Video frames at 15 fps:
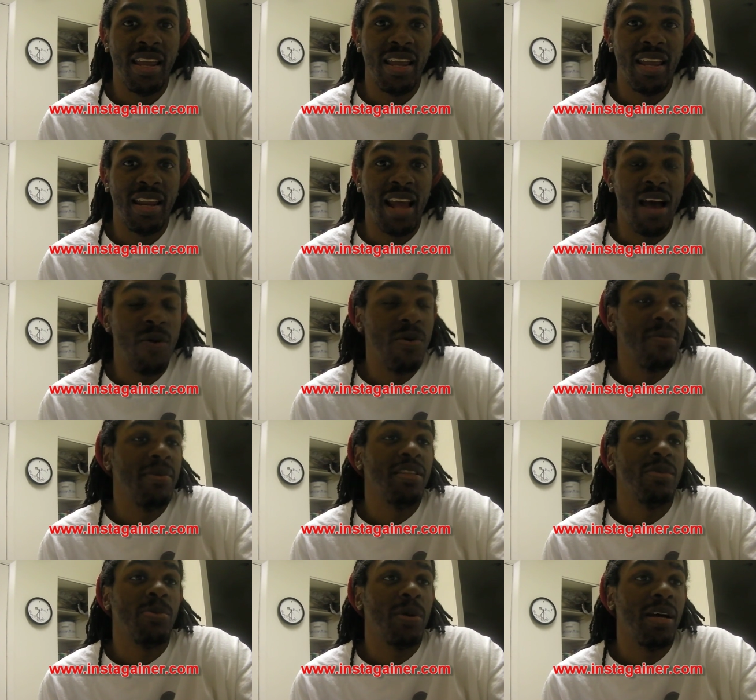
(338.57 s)
And I wouldn't
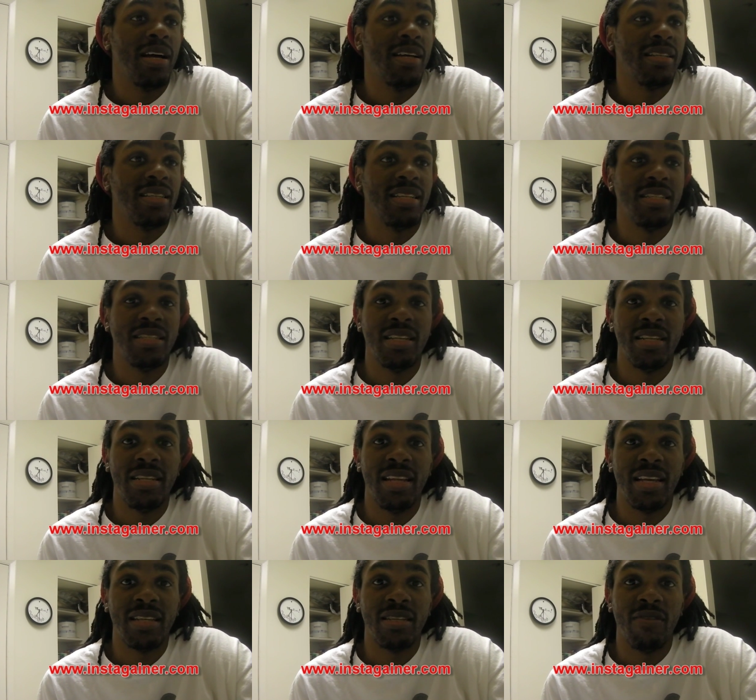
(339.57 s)
be surprised they
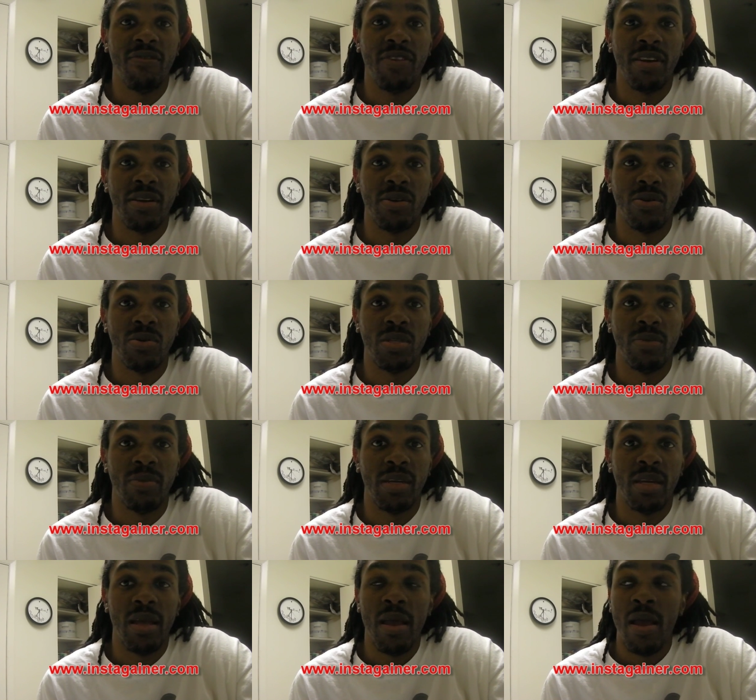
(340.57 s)
sitting next to fucking Gucci
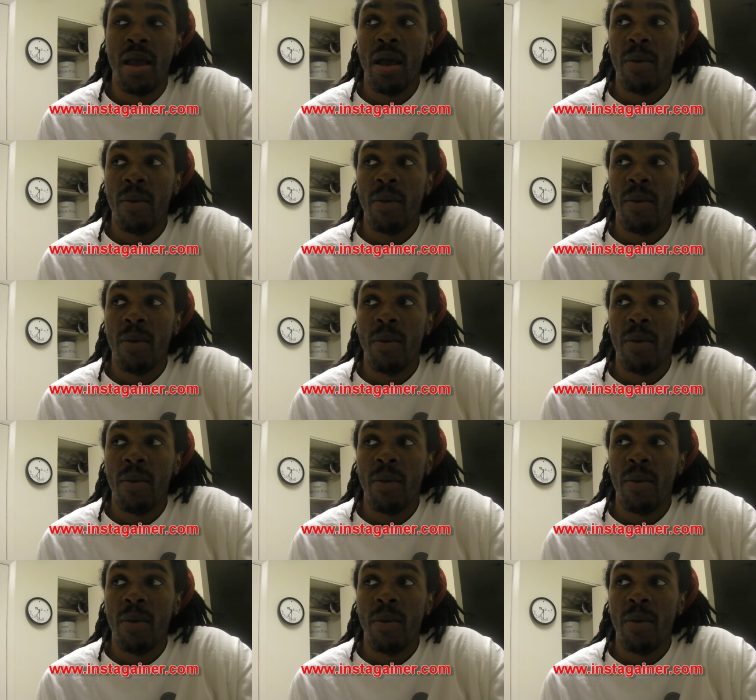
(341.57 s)
Mane.